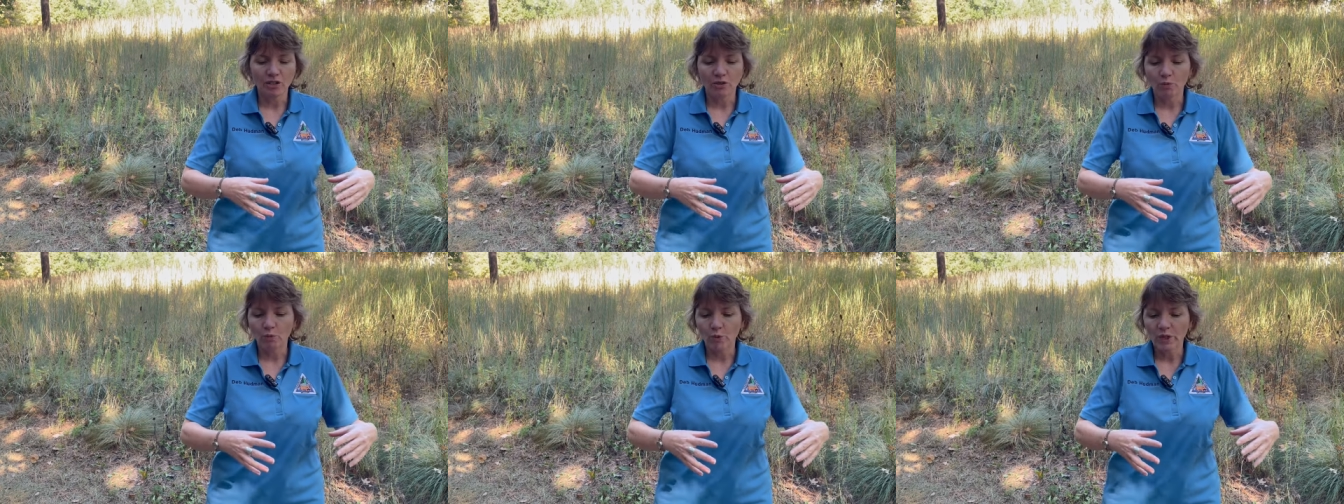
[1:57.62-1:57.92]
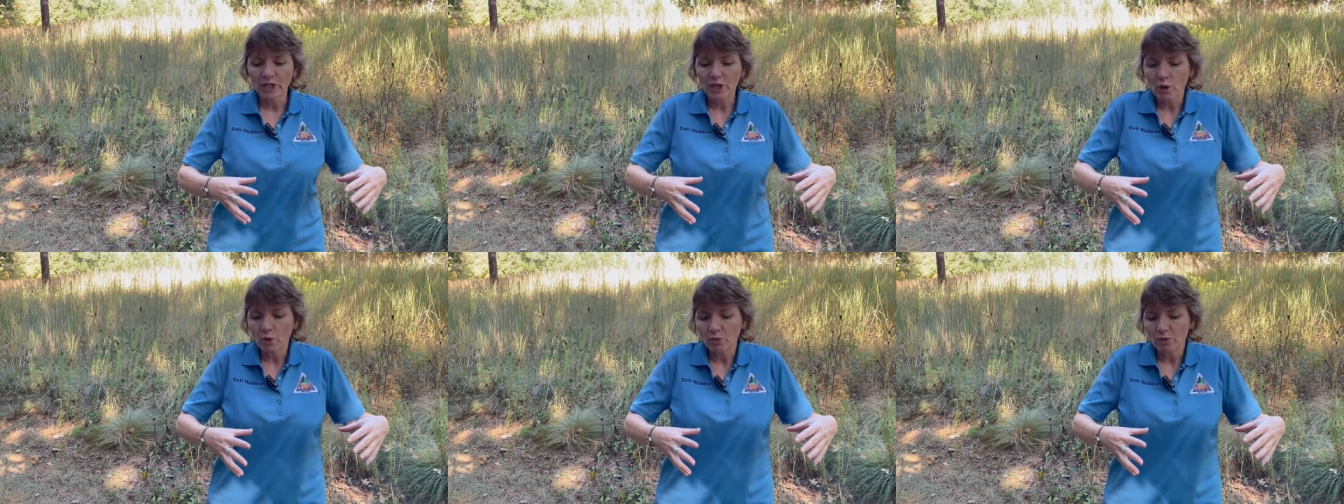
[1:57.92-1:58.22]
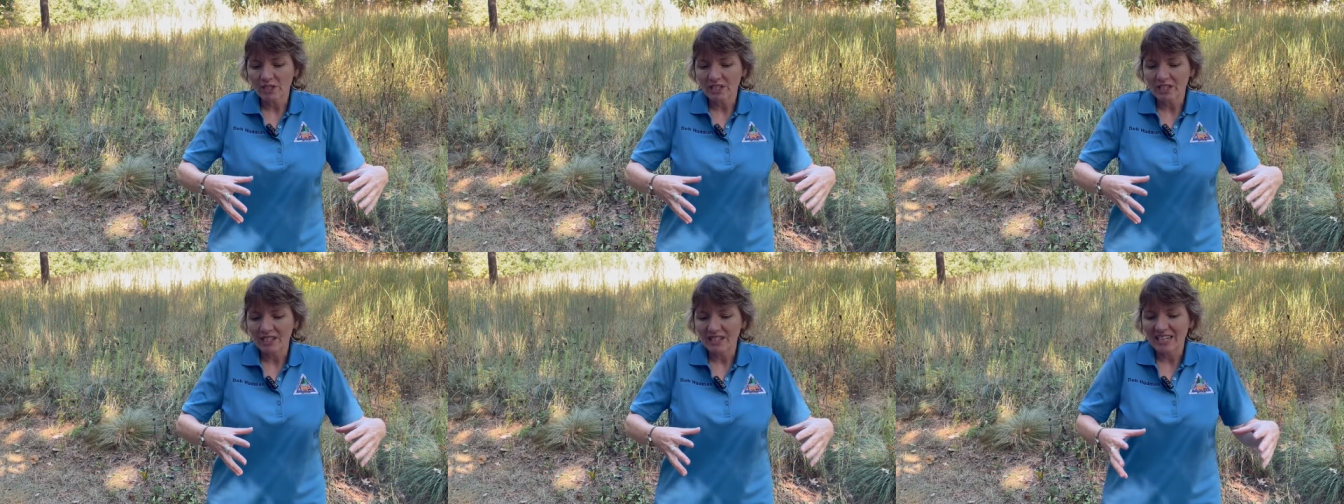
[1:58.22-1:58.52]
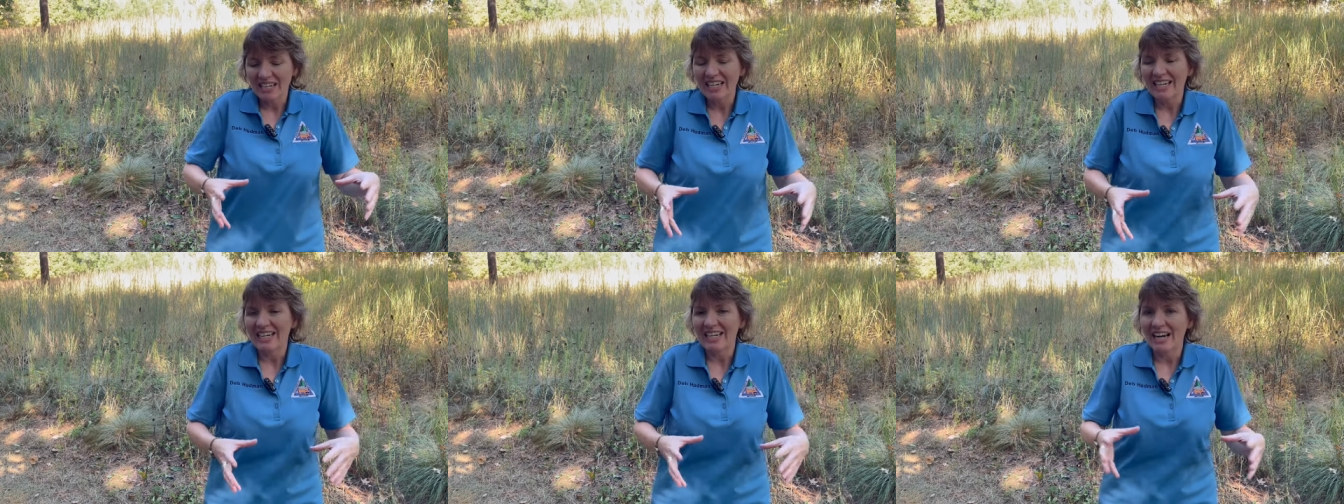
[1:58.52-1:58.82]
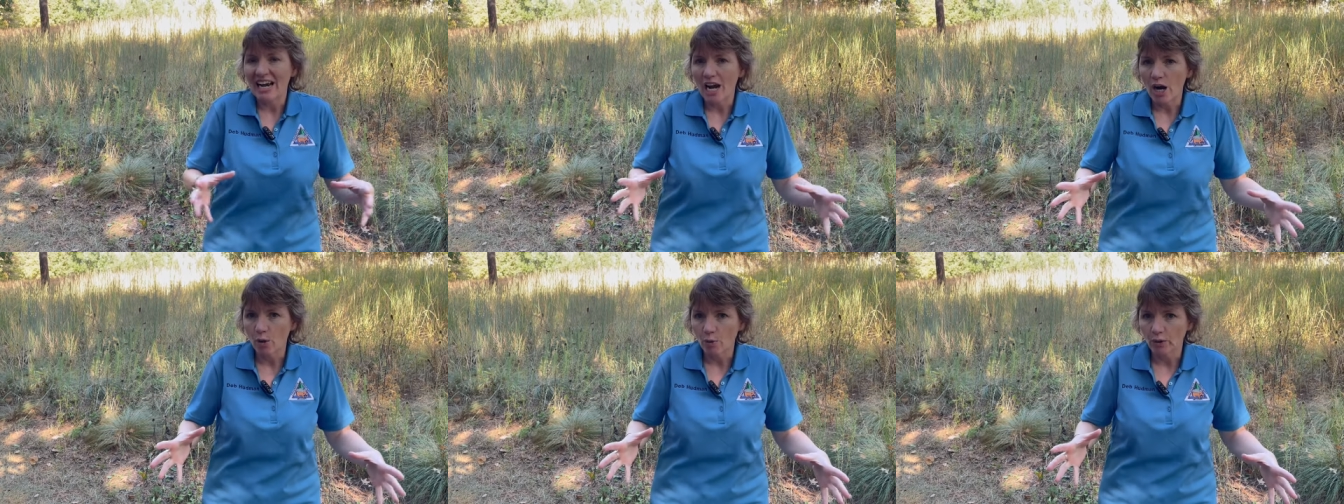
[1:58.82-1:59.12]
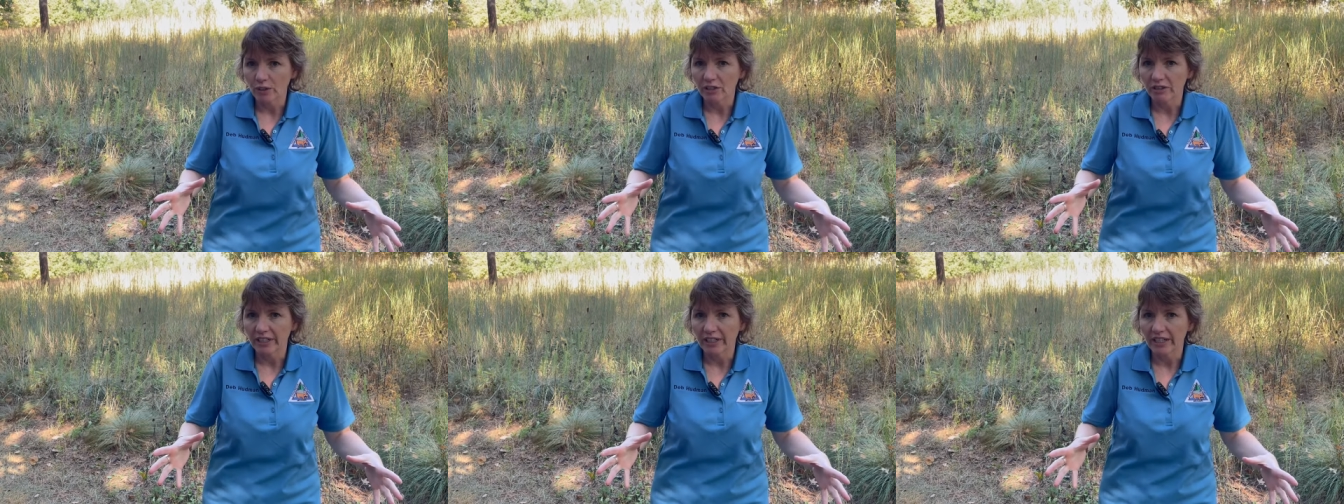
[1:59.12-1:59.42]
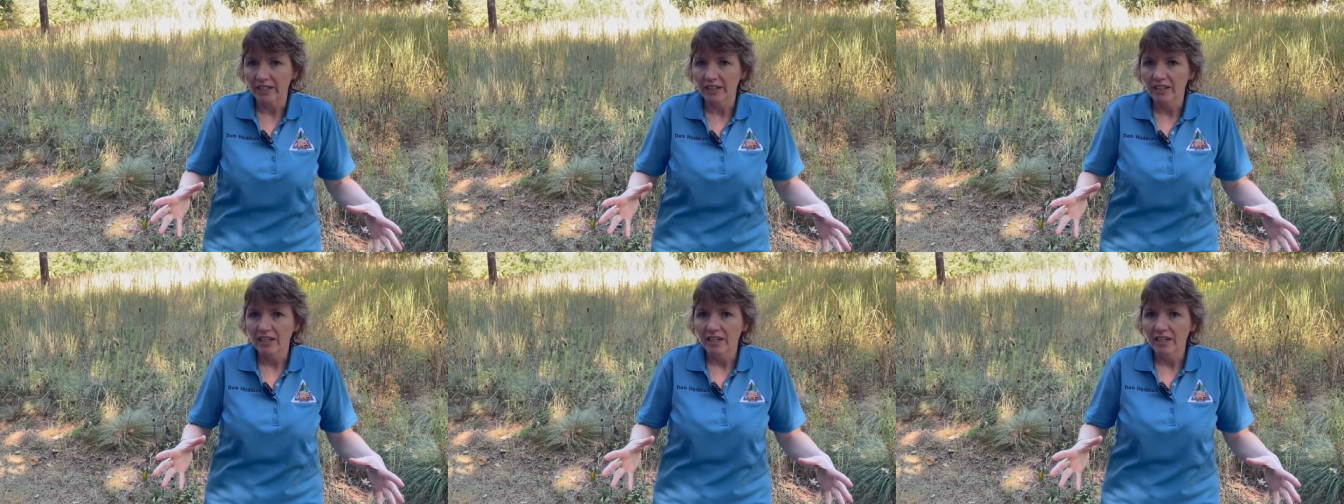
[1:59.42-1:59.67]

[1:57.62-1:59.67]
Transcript: we don't see it outwardly.